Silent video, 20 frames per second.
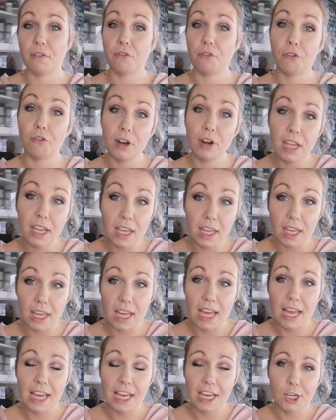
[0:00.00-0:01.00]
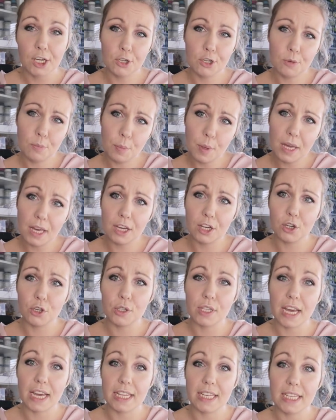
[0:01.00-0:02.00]
free, could be a
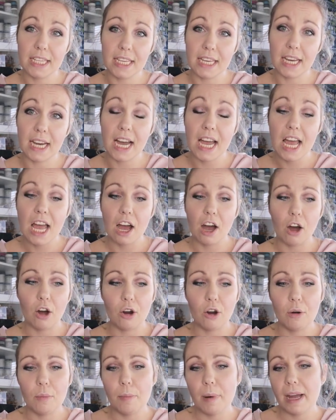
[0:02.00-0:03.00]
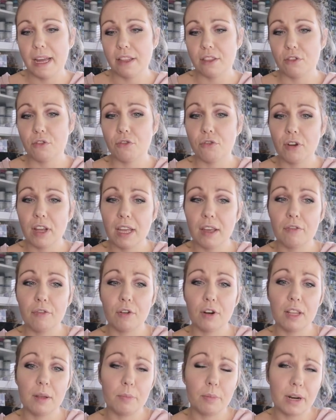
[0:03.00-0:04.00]
good idea, or buy 3 for
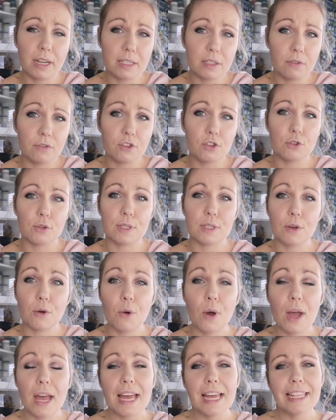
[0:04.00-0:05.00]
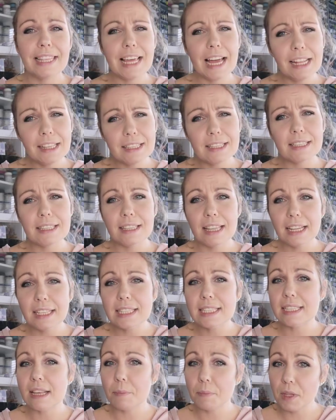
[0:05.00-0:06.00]
the price of 2. So that's
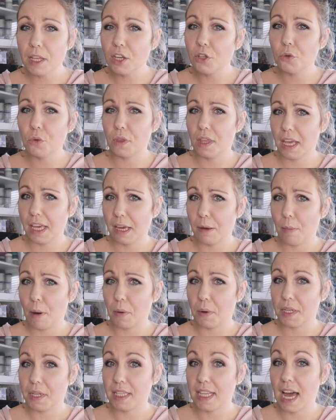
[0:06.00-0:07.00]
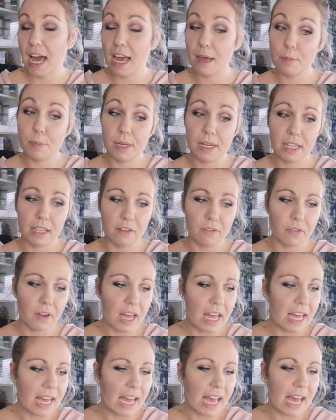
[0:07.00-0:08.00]
something to think about it, I believe.
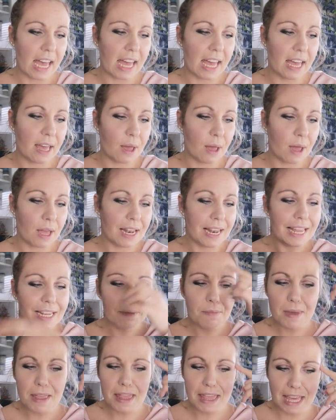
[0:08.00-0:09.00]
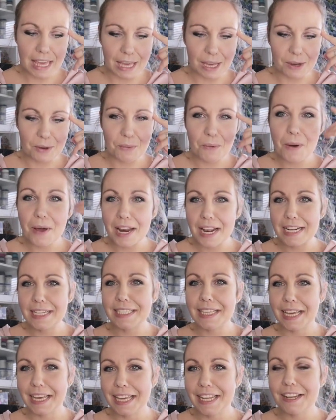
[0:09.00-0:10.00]
Let me think what else
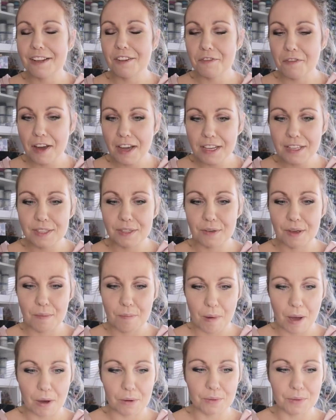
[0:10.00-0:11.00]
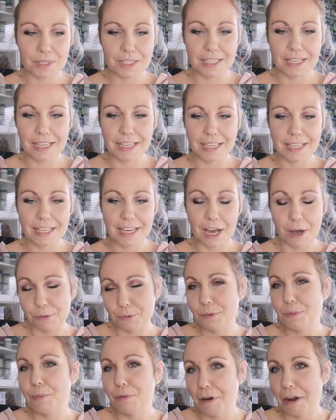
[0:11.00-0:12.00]
I can advise you about how
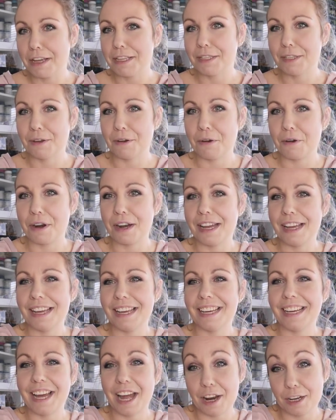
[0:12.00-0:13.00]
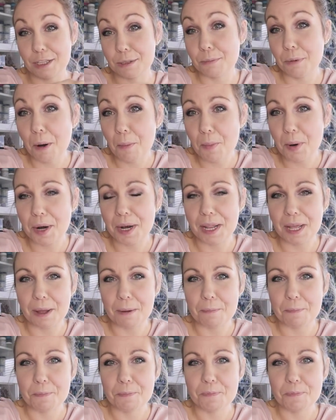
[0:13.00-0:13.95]
to price your cards properly.